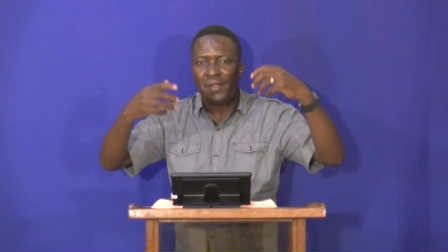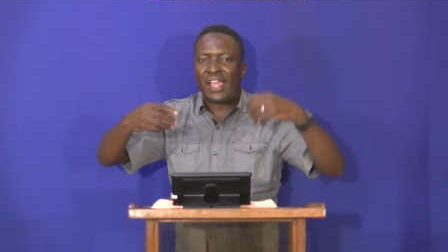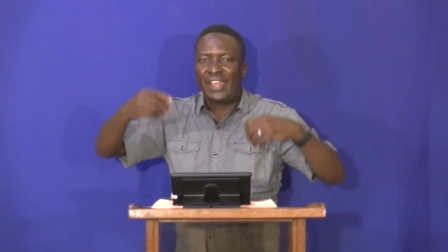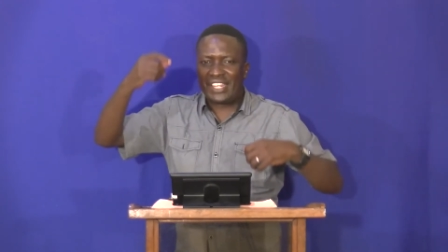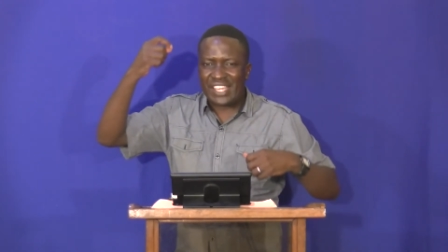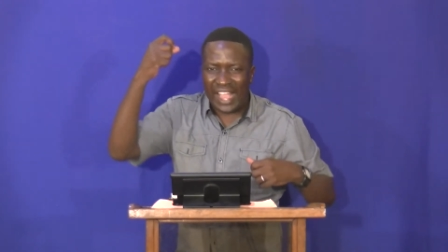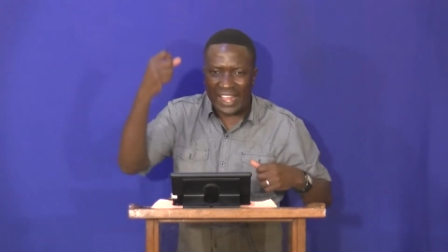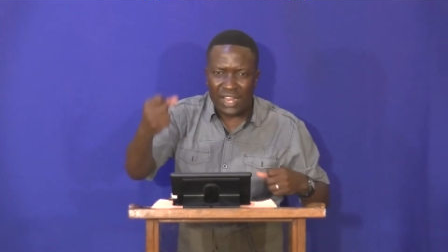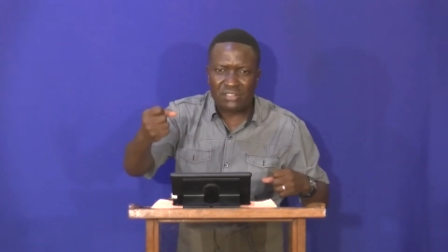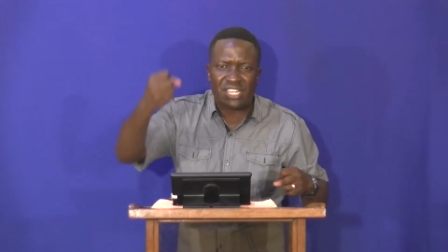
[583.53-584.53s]
and He
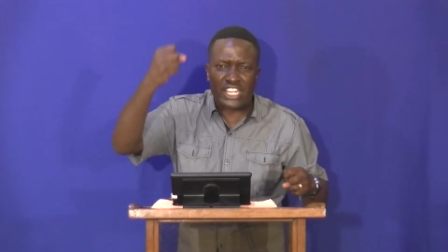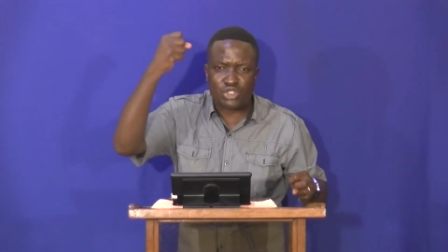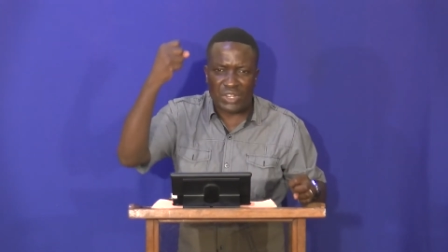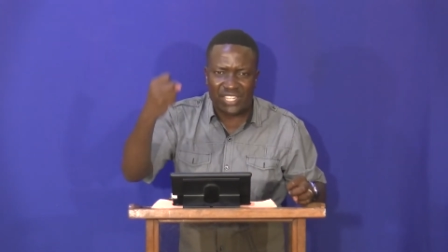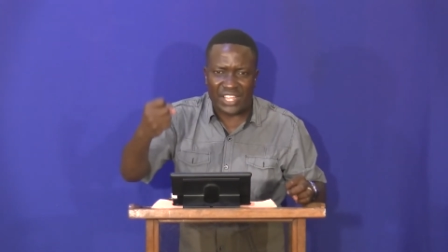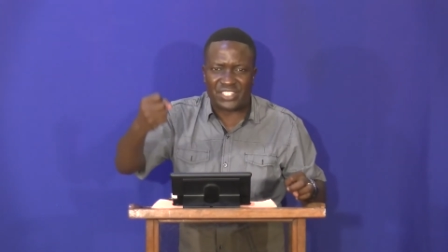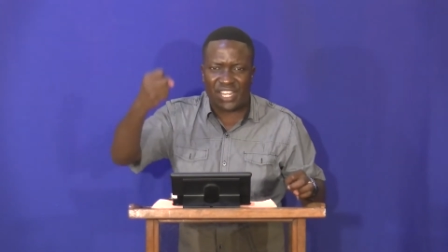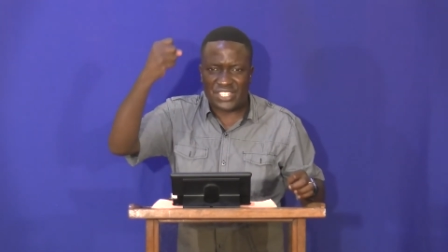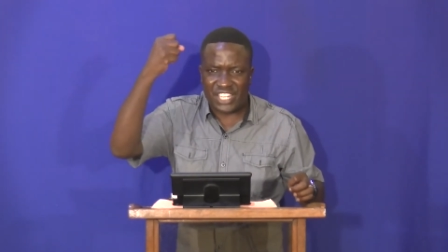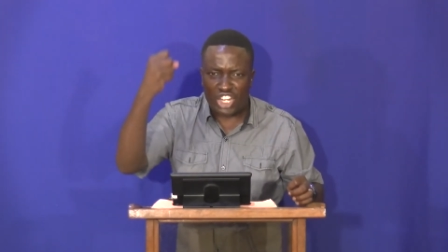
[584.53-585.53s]
guarantees your
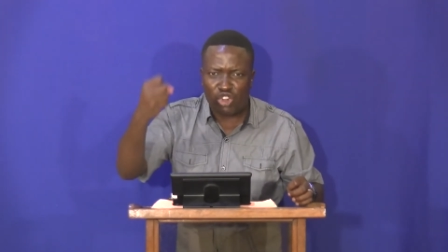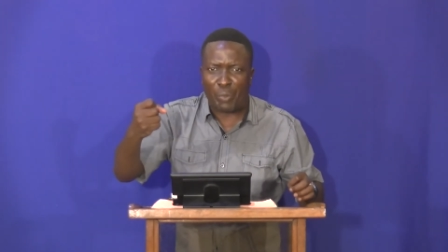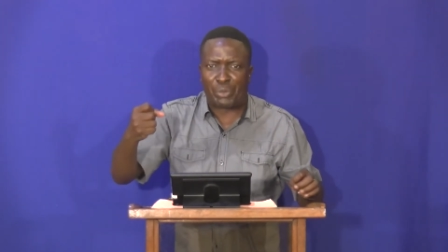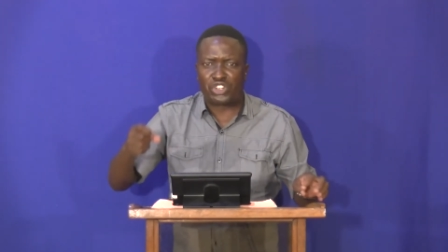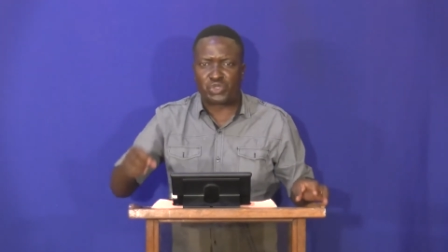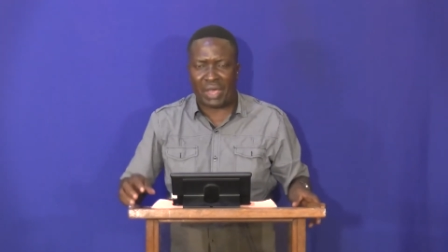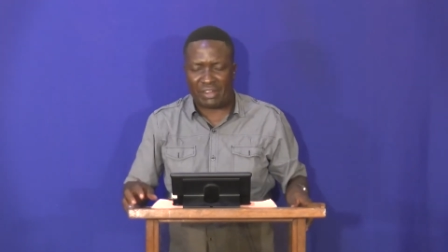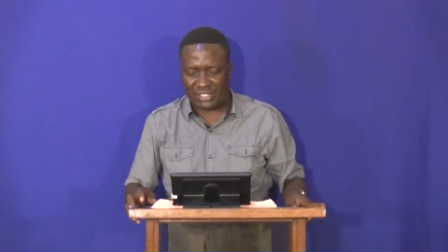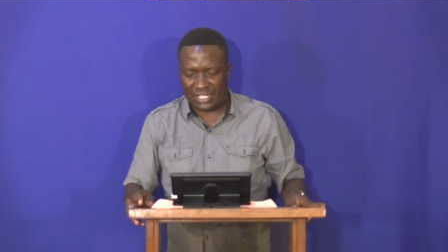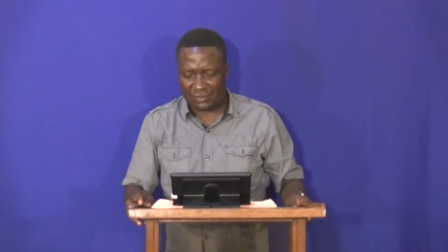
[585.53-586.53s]
success and your
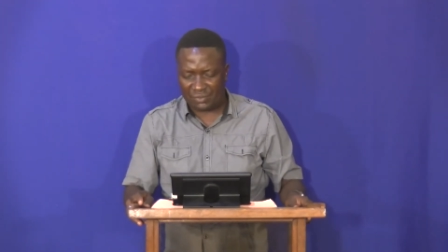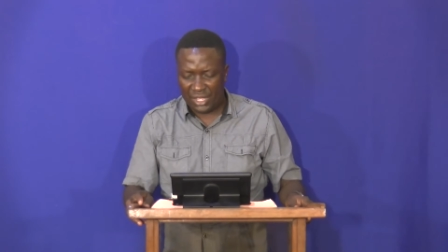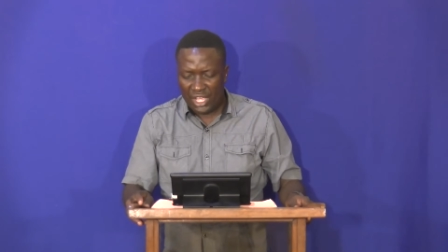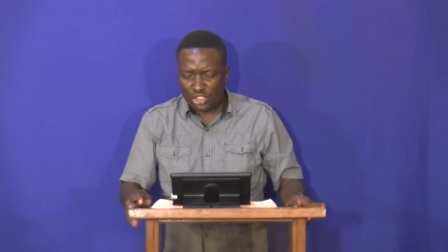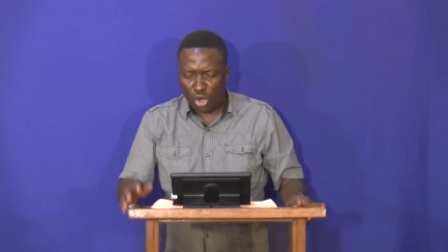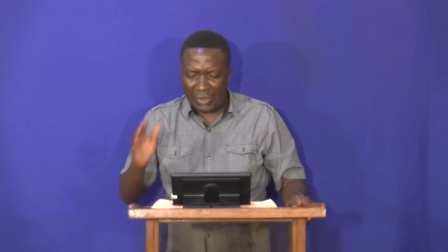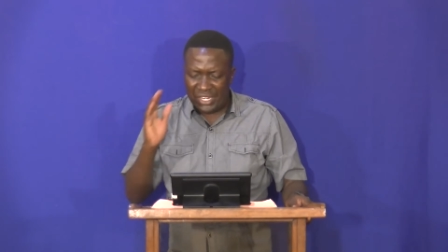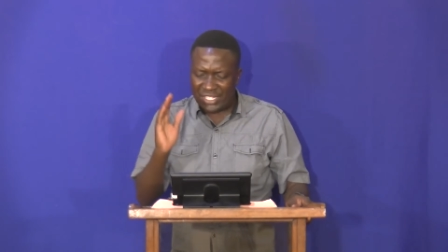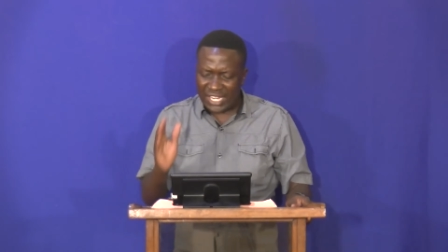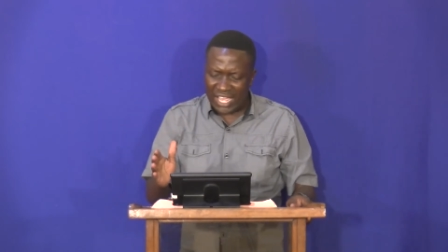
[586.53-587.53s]
prosperity. So we
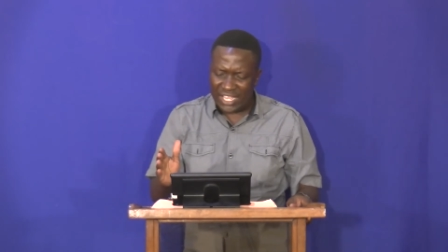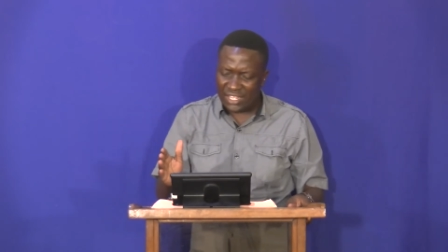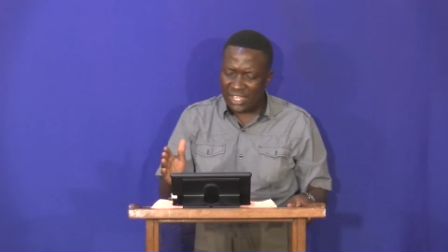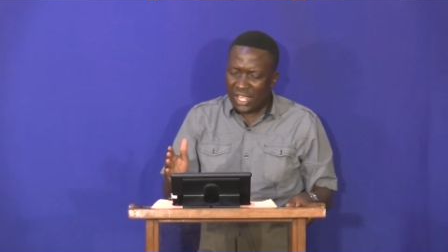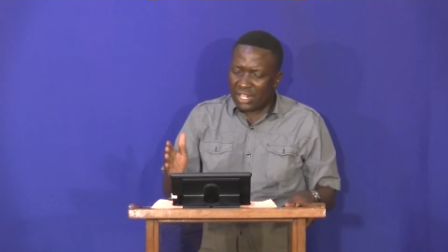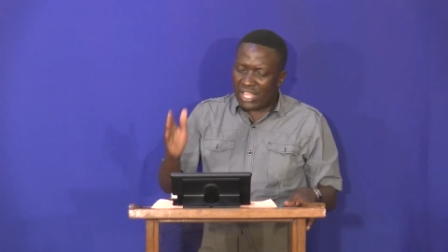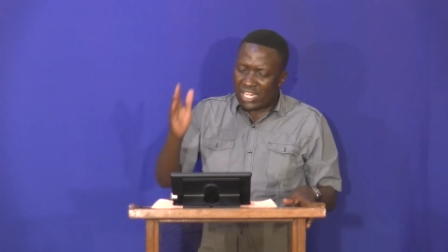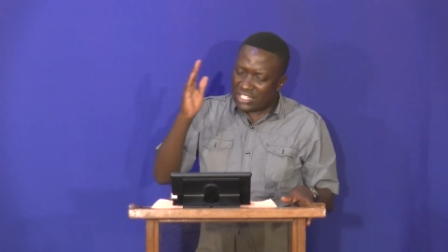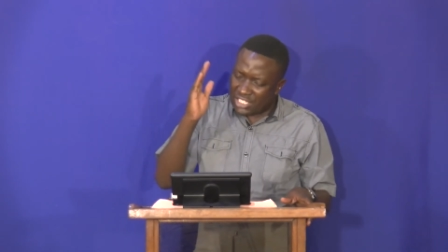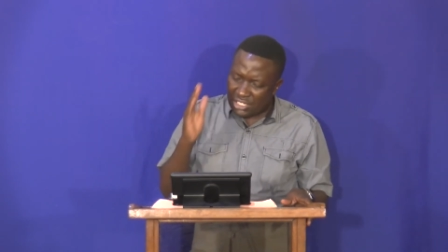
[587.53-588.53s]
say
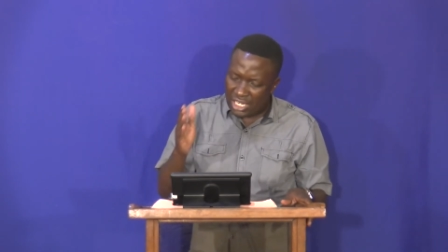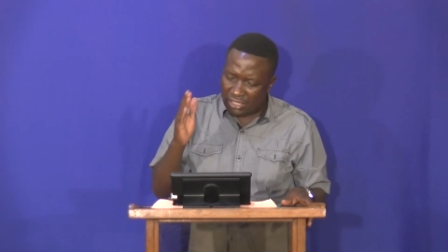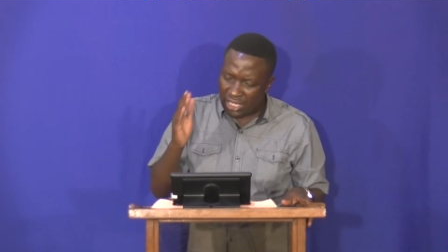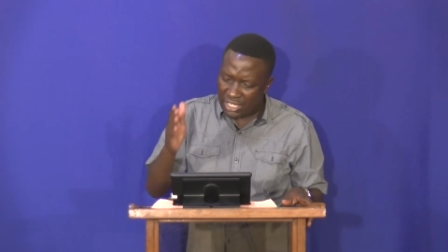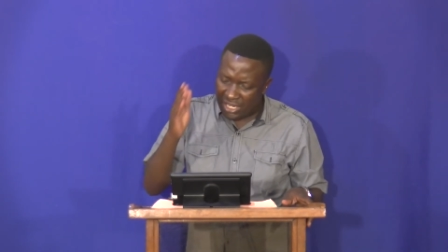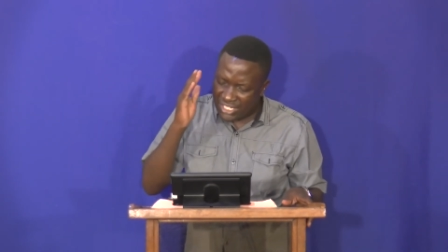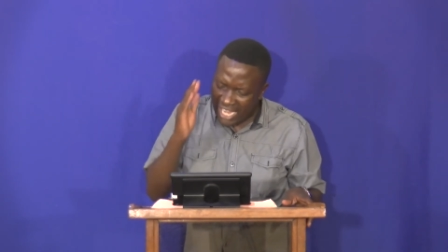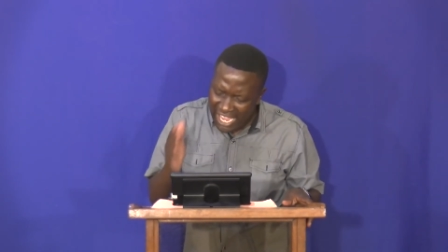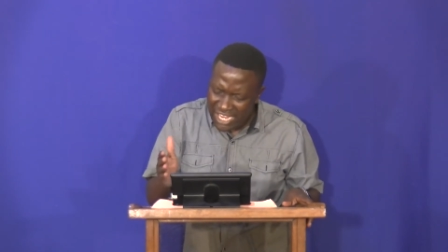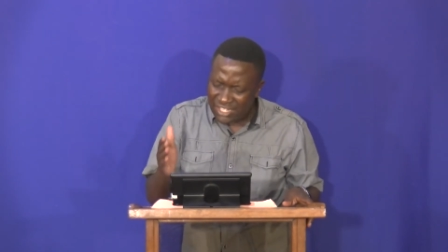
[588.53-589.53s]
that the, the, the
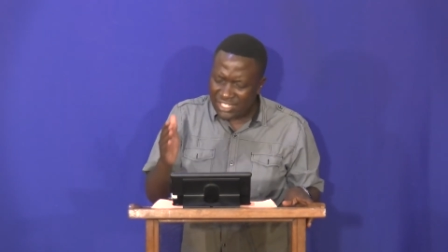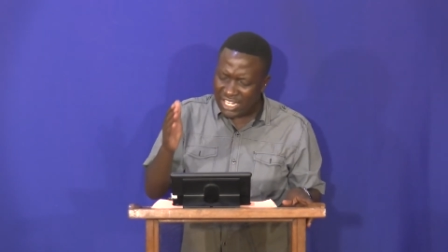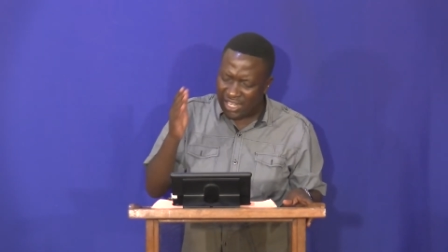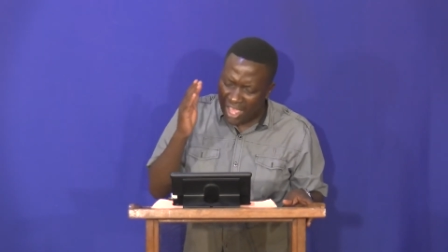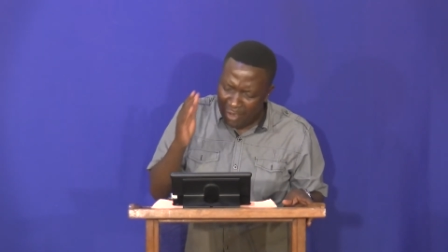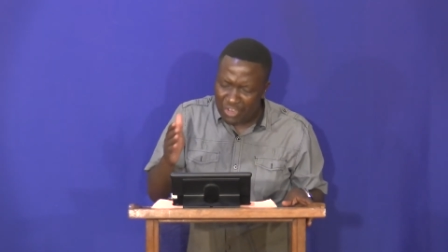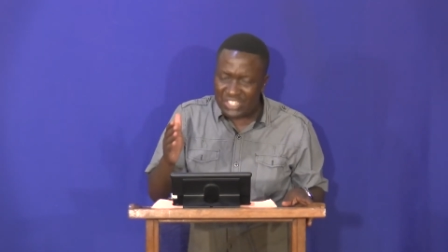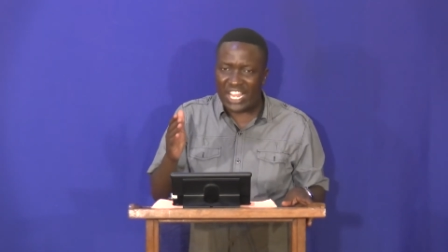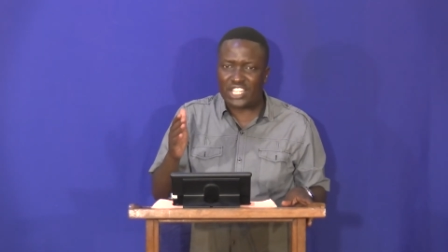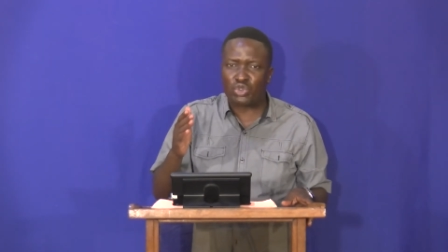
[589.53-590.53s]
saints in
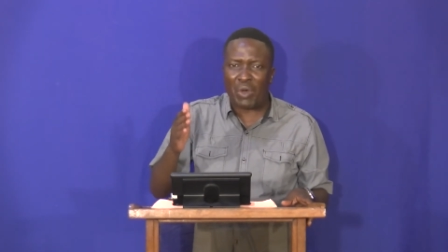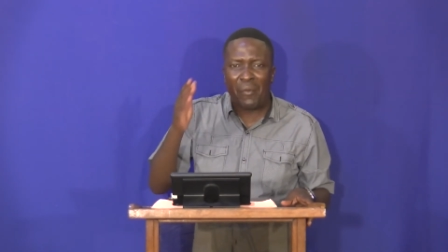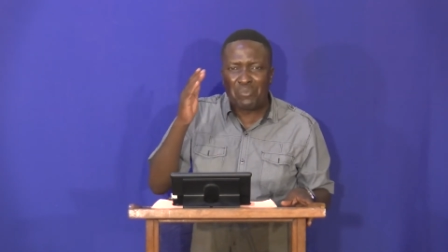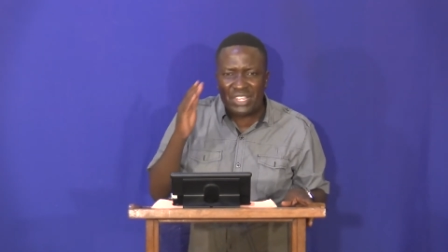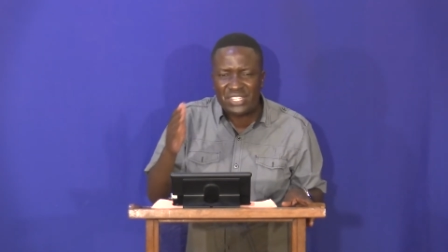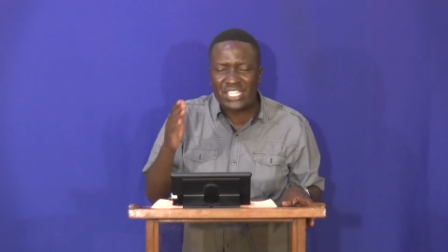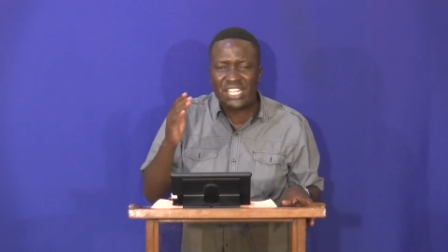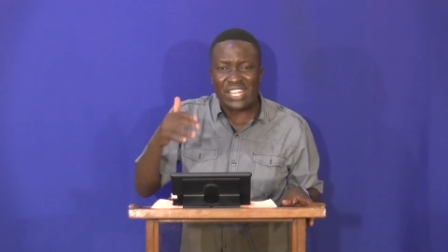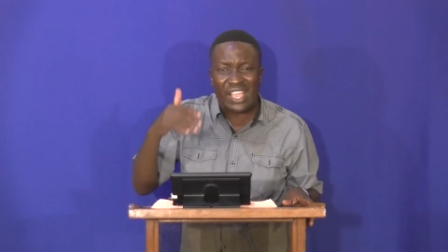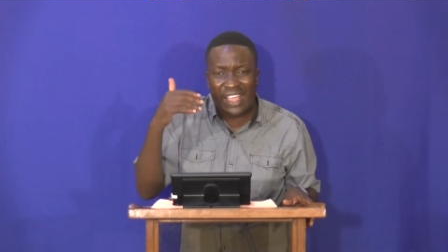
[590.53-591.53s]
Ephesus who are
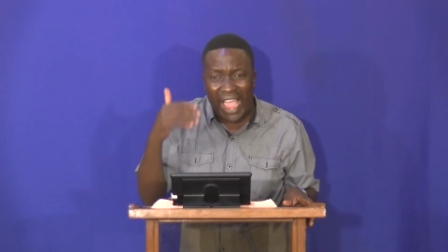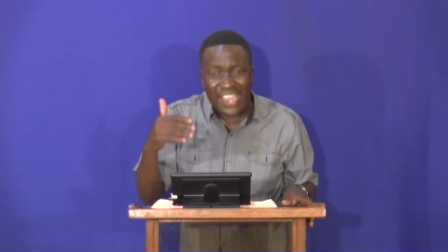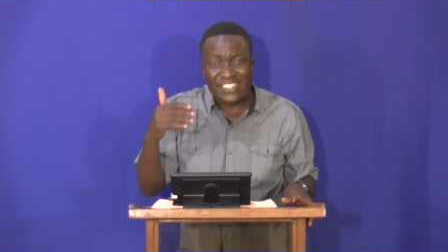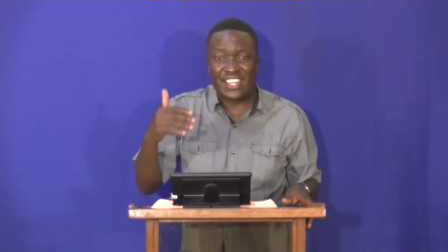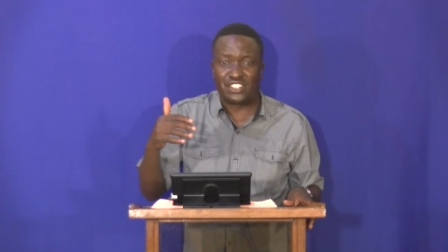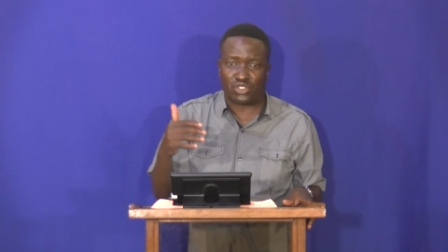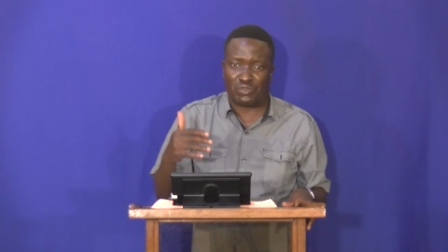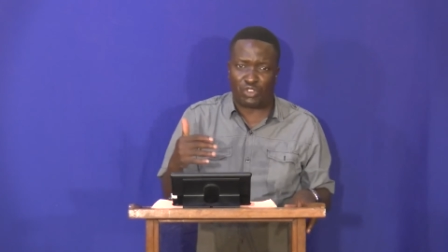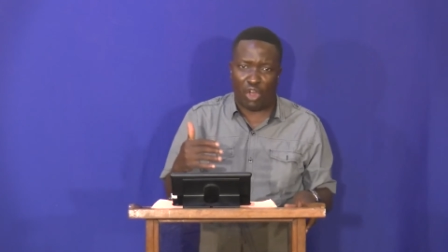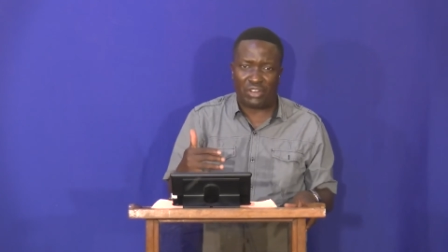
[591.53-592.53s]
missing the guidance
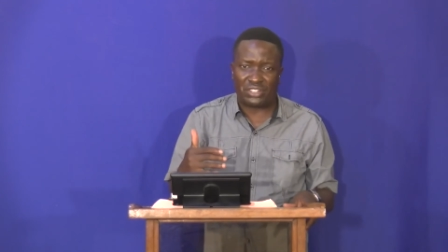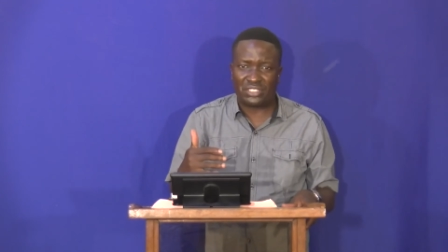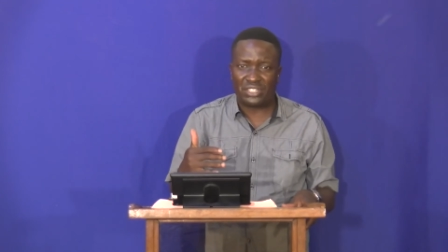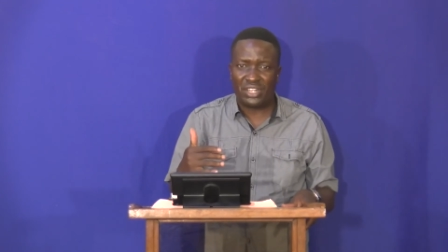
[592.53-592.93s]
of God.